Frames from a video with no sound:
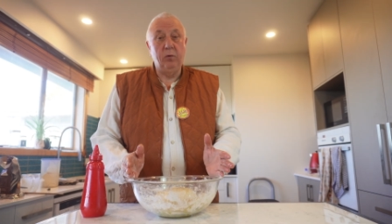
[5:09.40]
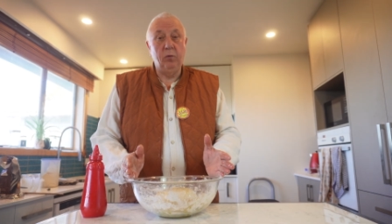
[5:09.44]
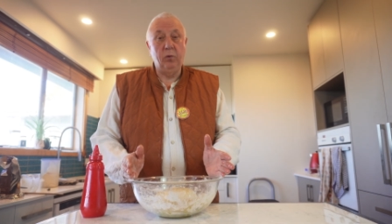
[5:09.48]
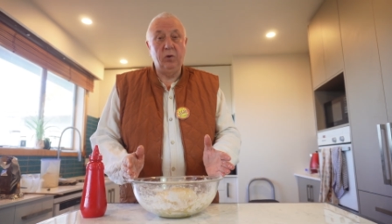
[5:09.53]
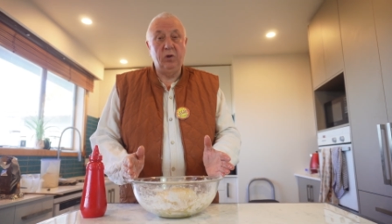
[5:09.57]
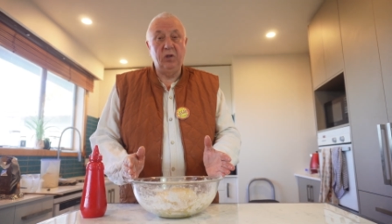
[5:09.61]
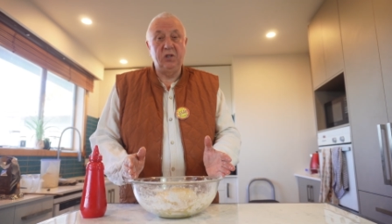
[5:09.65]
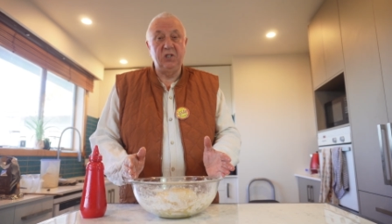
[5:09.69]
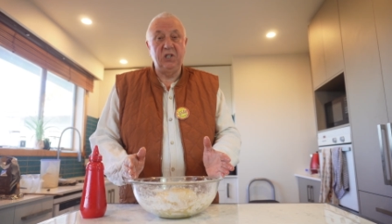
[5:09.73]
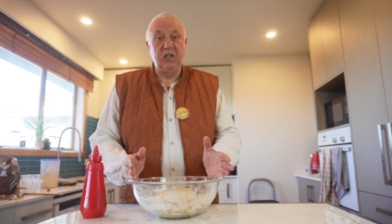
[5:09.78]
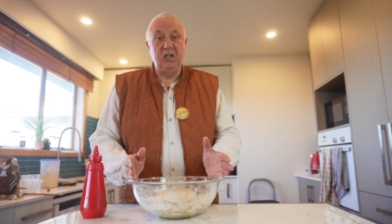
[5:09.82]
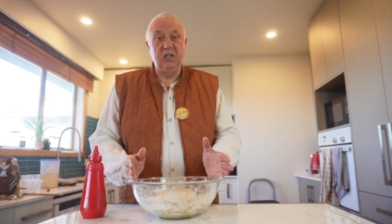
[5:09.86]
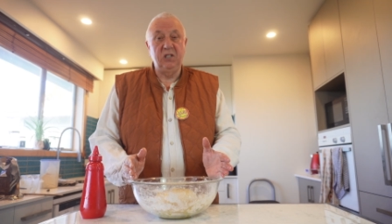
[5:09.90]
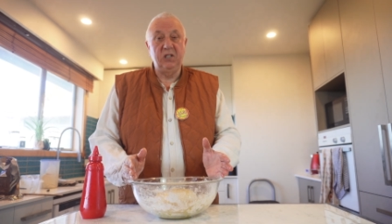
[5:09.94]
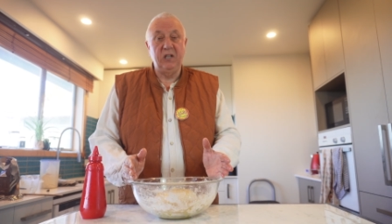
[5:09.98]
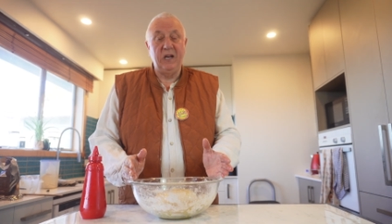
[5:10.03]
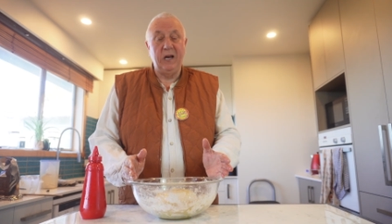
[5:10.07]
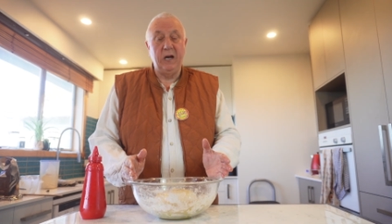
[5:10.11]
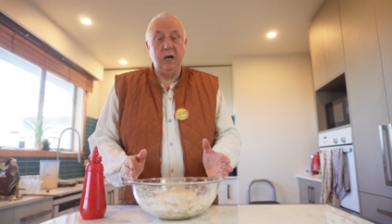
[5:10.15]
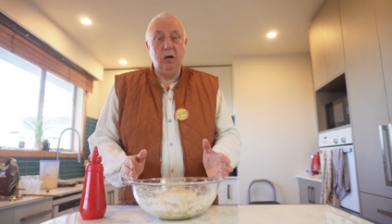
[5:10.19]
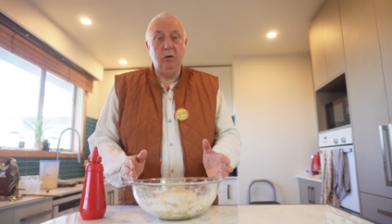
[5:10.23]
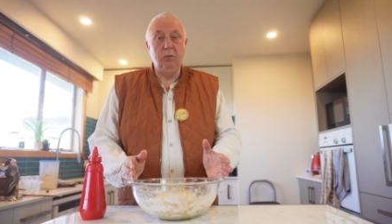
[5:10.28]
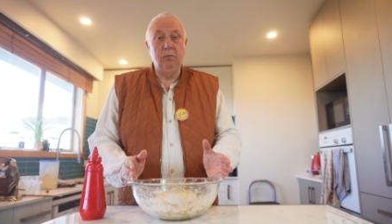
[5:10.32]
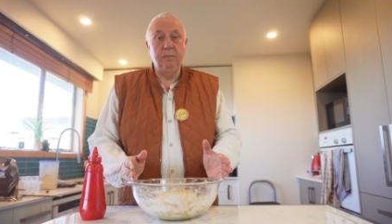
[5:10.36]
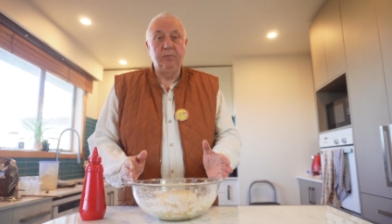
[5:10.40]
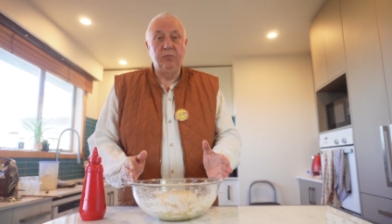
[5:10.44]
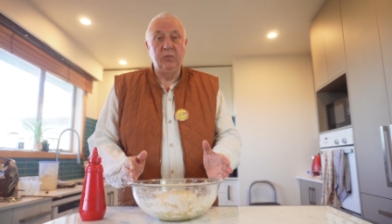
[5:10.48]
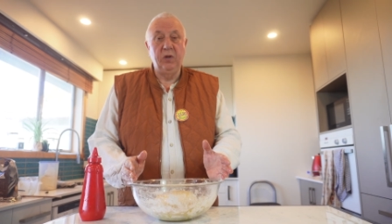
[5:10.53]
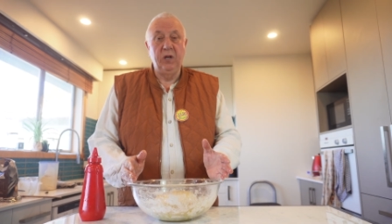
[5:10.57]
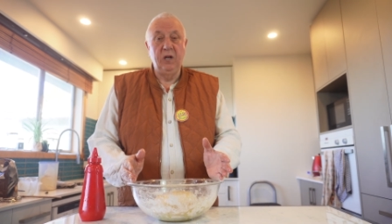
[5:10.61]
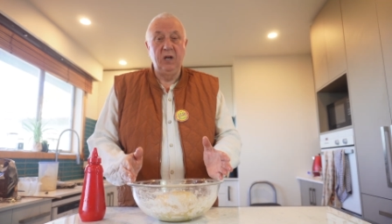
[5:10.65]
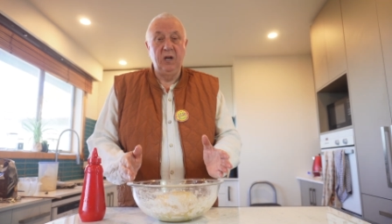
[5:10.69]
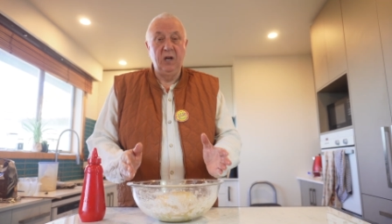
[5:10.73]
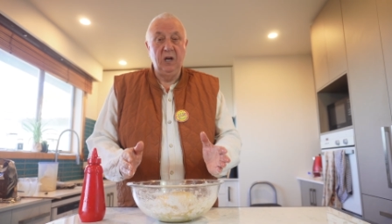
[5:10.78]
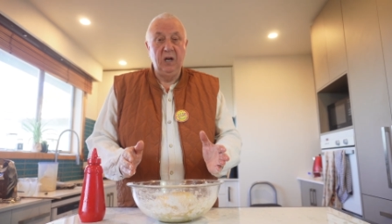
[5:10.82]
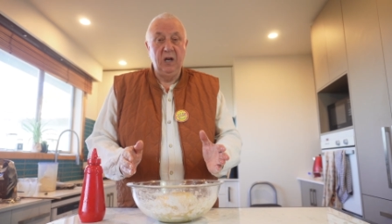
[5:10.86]
it with a tea towel
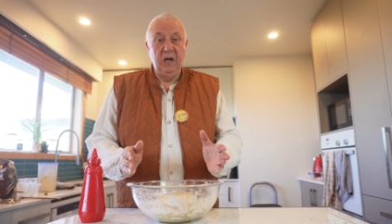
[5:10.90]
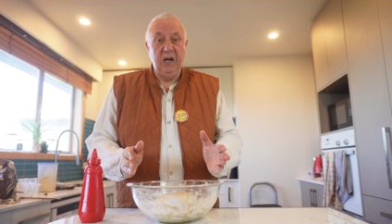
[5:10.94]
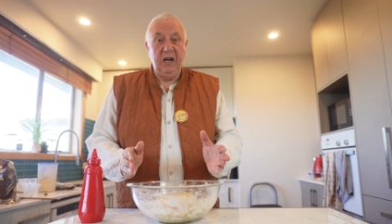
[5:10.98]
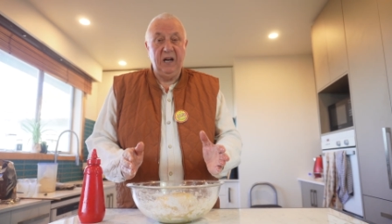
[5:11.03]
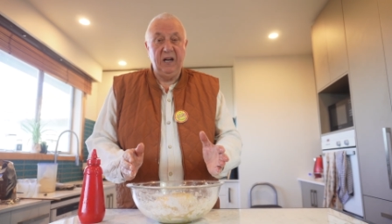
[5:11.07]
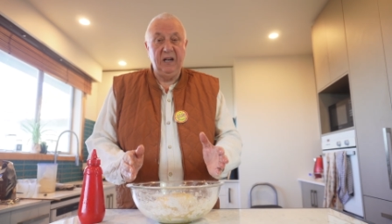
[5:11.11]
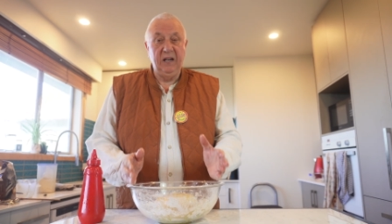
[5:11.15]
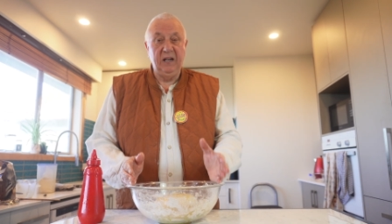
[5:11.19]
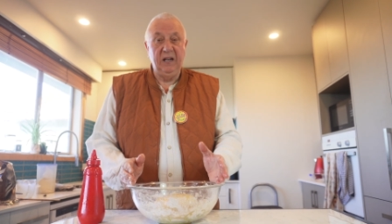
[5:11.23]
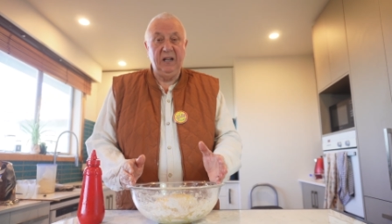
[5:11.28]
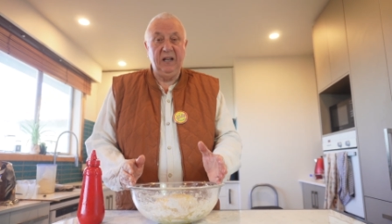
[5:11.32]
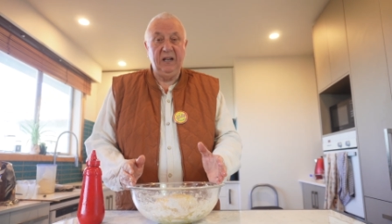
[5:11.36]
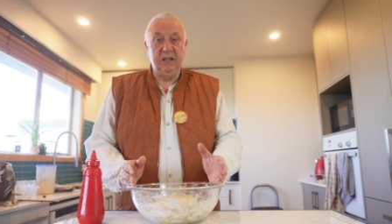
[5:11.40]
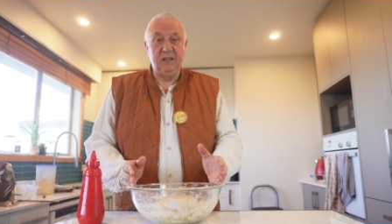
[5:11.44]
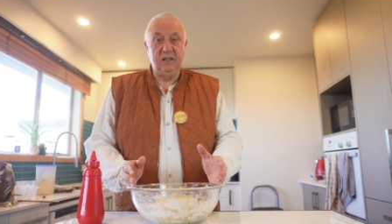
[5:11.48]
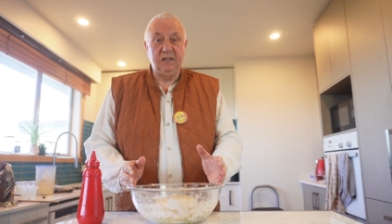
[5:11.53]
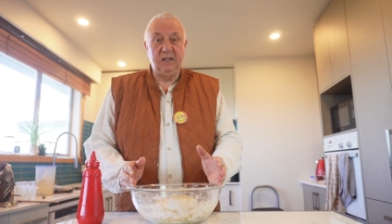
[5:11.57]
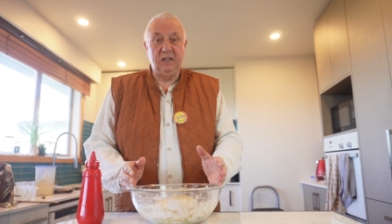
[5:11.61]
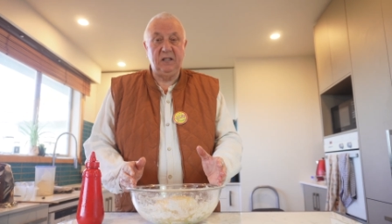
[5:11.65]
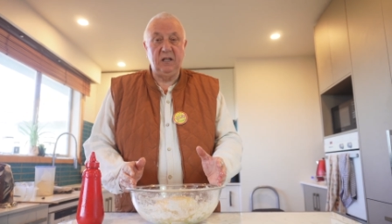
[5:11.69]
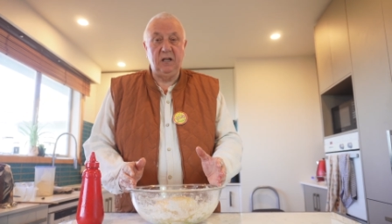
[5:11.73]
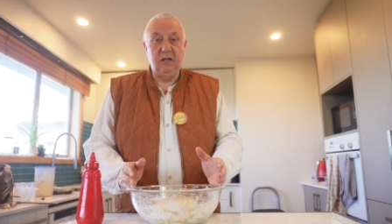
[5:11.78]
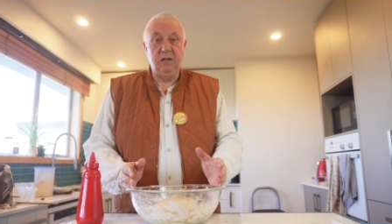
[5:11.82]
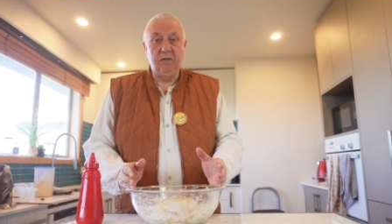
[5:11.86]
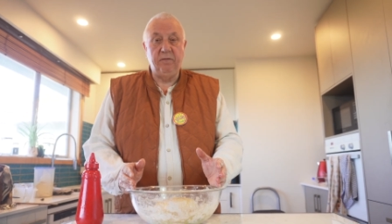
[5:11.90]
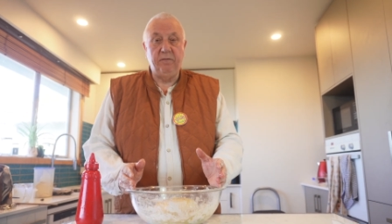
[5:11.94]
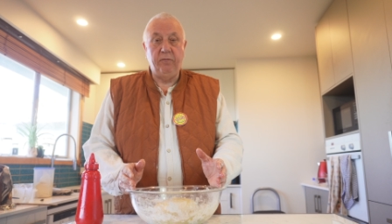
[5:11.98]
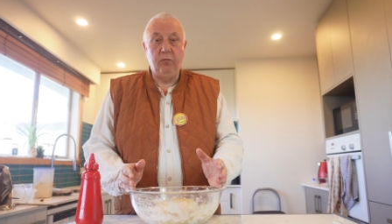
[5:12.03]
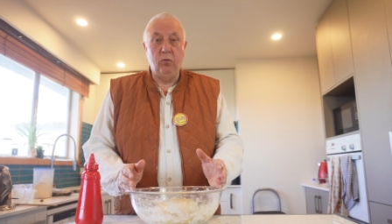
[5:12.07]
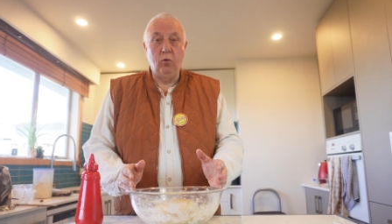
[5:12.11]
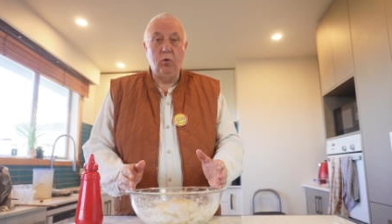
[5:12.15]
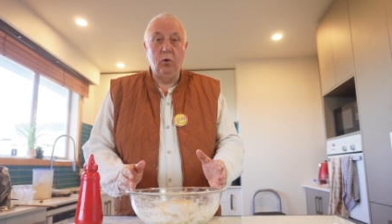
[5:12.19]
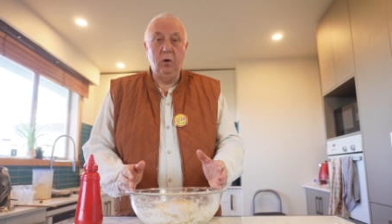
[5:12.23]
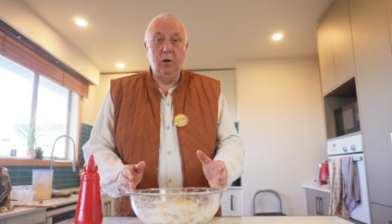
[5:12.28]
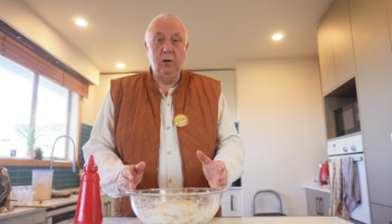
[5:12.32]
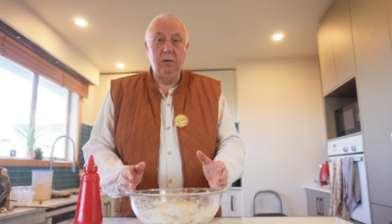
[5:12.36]
and let it sit
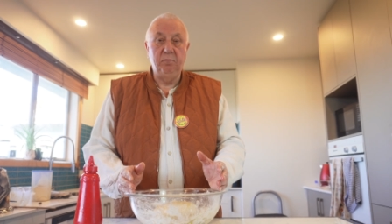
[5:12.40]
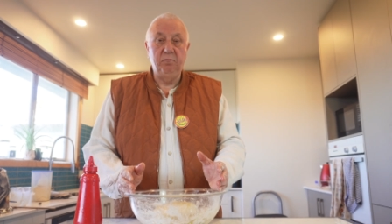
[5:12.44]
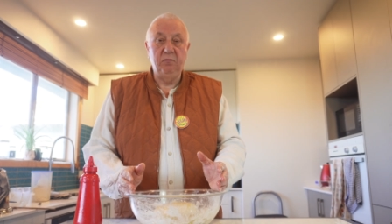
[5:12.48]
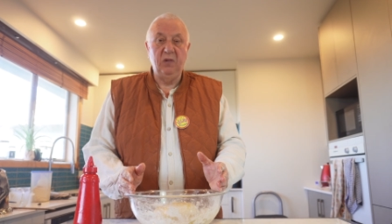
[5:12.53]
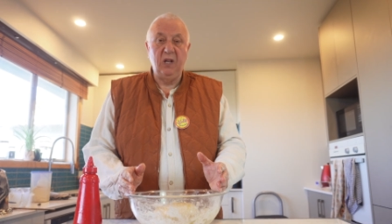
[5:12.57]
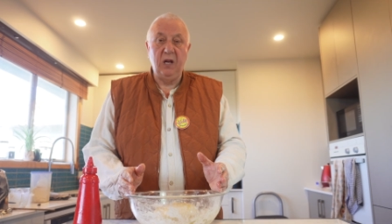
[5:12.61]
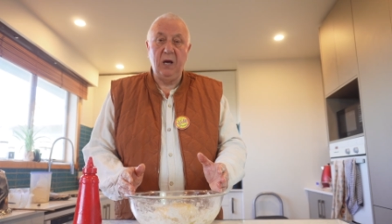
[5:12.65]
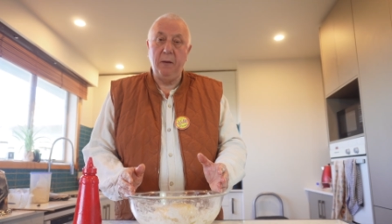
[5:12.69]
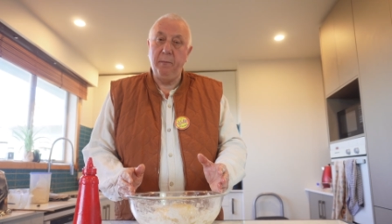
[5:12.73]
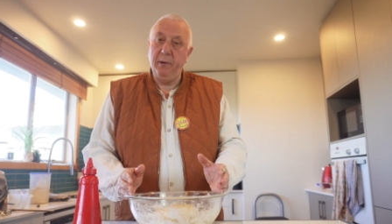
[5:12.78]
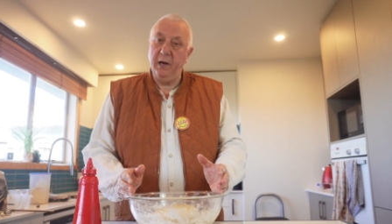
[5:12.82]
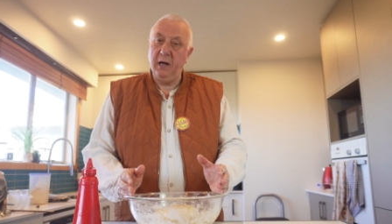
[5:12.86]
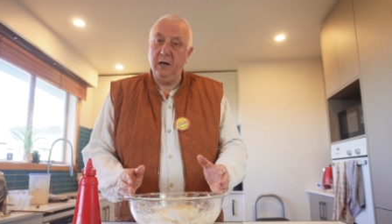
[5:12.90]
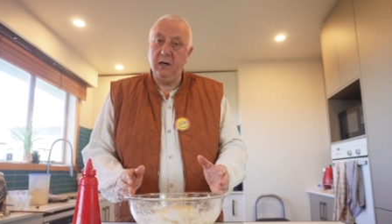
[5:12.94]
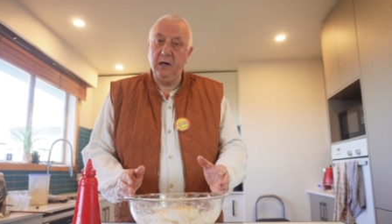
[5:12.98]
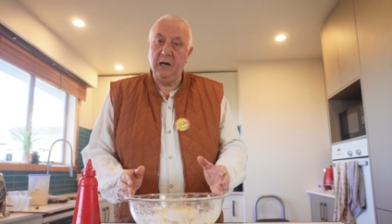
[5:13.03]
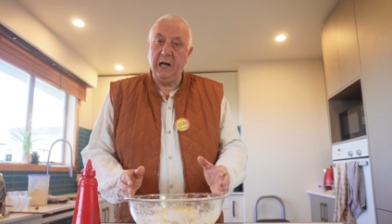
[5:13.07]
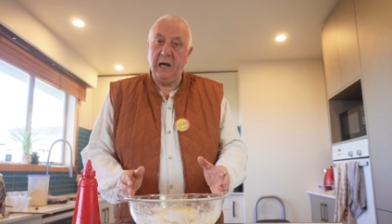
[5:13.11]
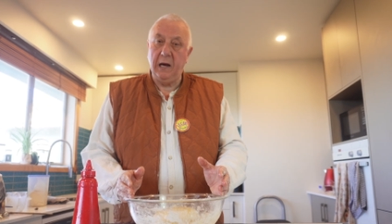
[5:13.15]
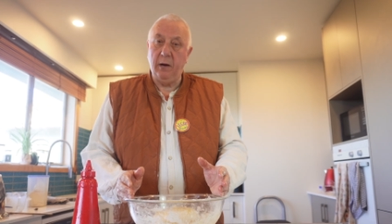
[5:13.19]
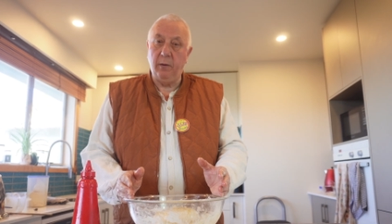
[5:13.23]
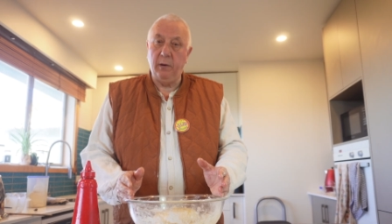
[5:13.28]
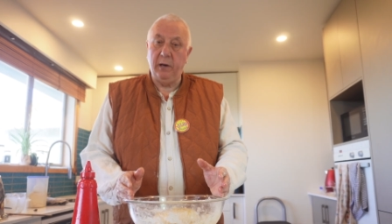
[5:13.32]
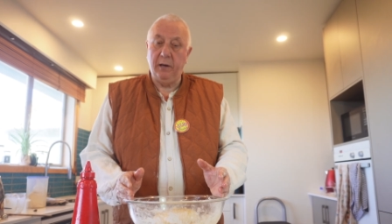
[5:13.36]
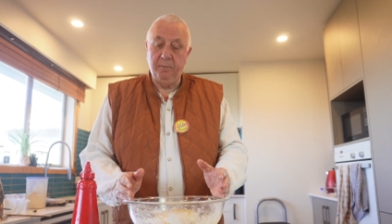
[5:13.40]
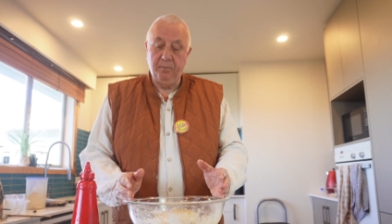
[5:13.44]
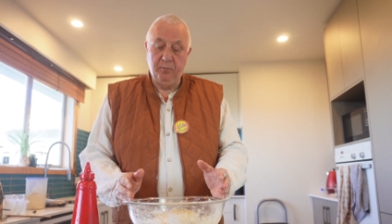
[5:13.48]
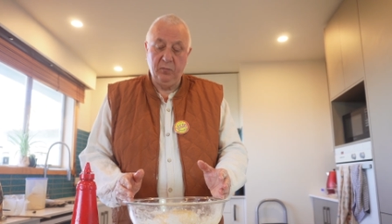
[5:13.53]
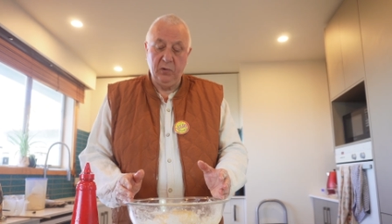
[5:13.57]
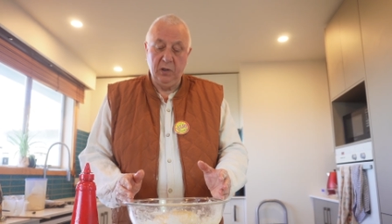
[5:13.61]
for about an hour.